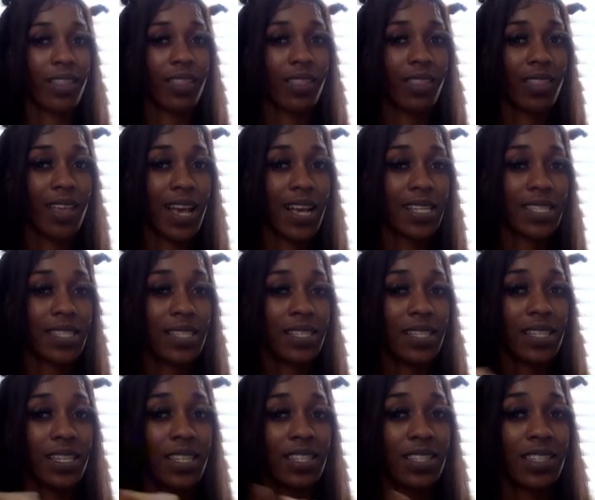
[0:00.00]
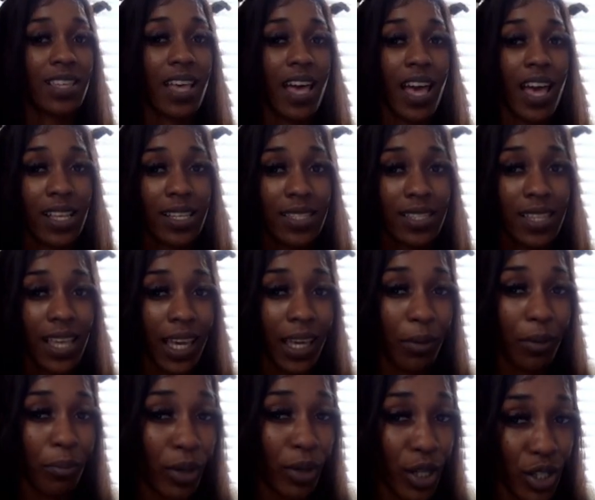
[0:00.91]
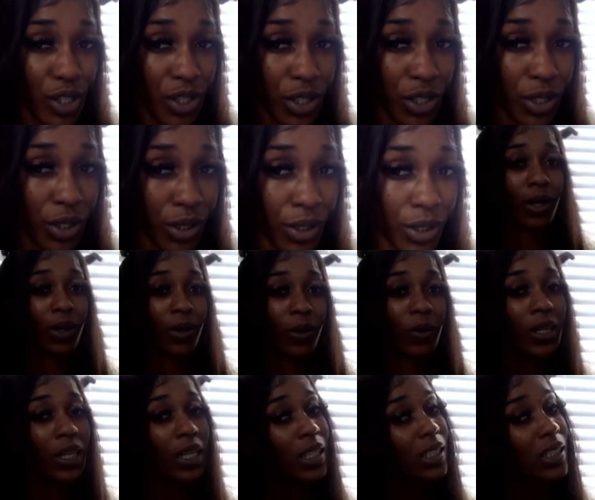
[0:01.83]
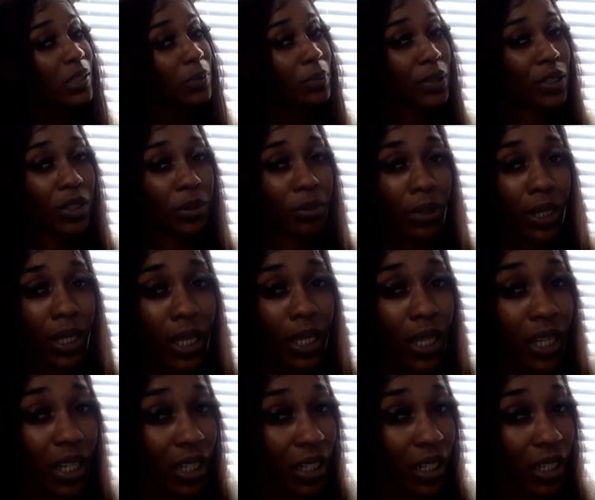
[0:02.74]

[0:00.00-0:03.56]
That's the exact same picture. What could this picture mean?